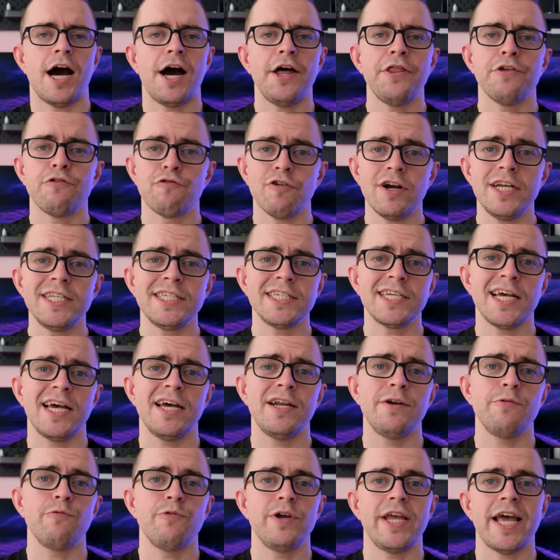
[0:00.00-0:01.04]
On the right
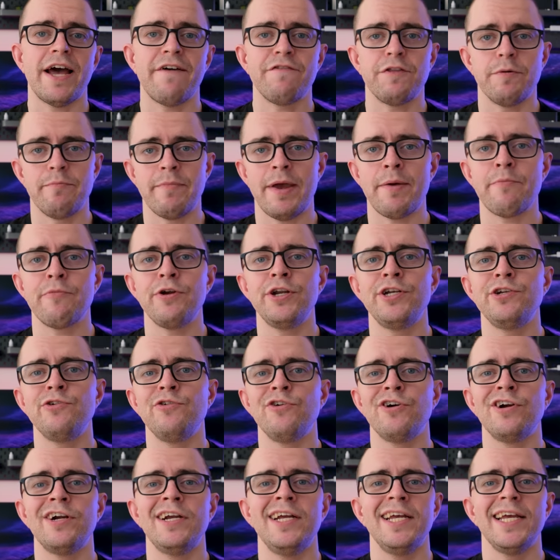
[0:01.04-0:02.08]
side, we have the memory
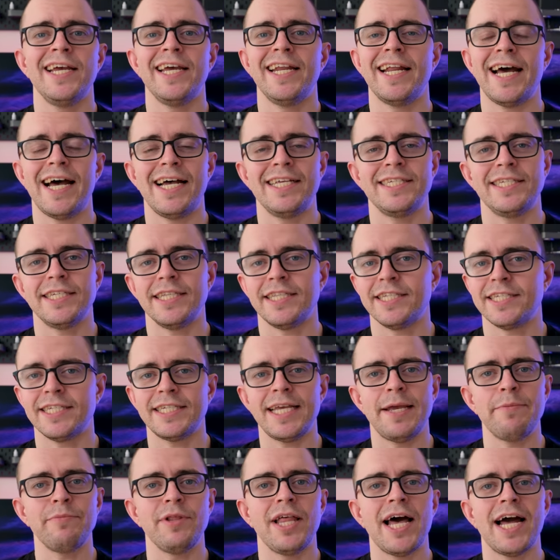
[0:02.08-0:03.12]
door. It has the
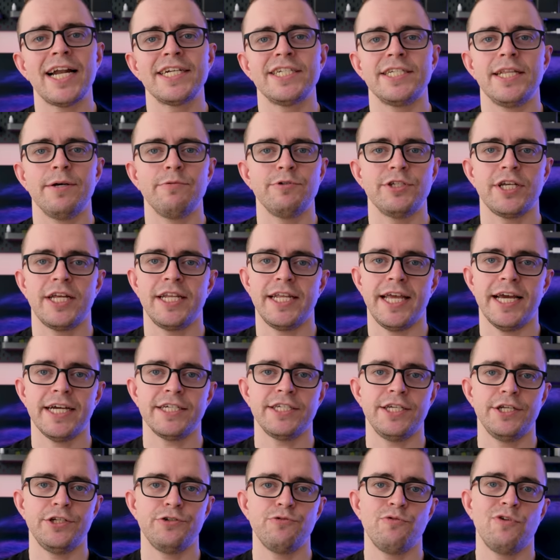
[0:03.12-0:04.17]
same latch that was on the
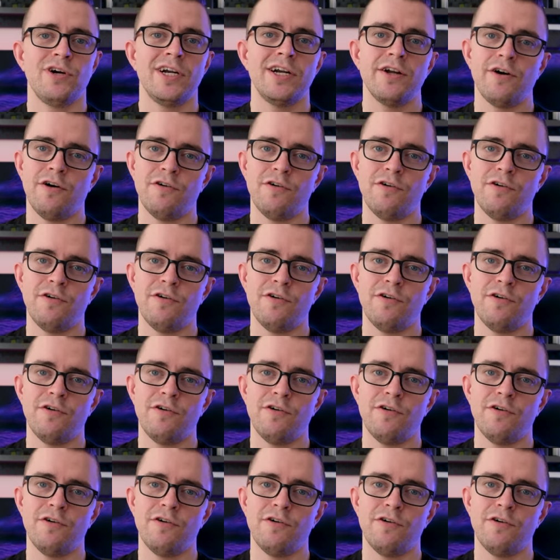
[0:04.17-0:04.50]
XH1,